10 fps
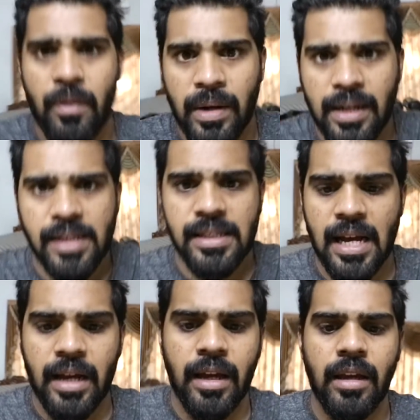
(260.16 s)
Well guys,
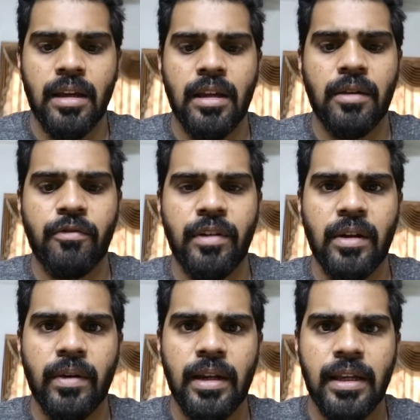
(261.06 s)
I
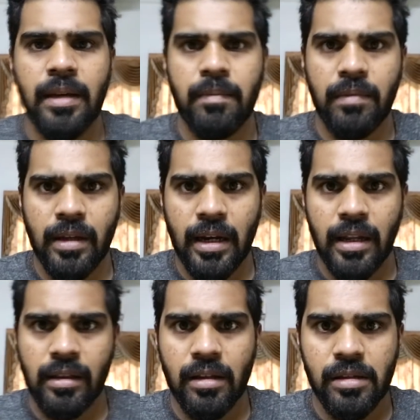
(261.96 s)
frequently keep
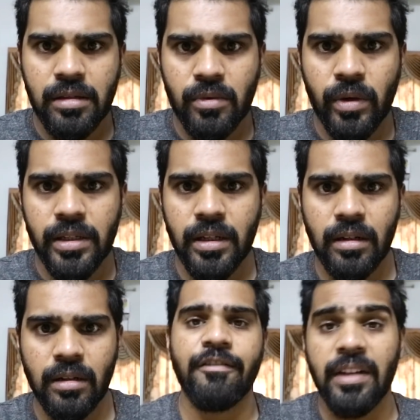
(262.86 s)
getting this
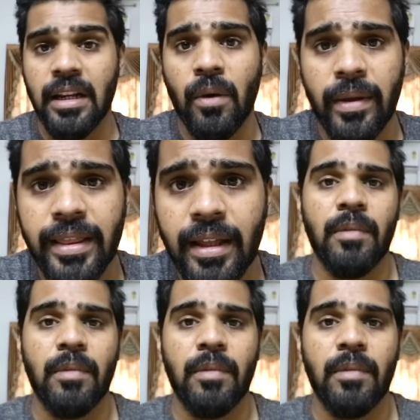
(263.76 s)
question every now and then,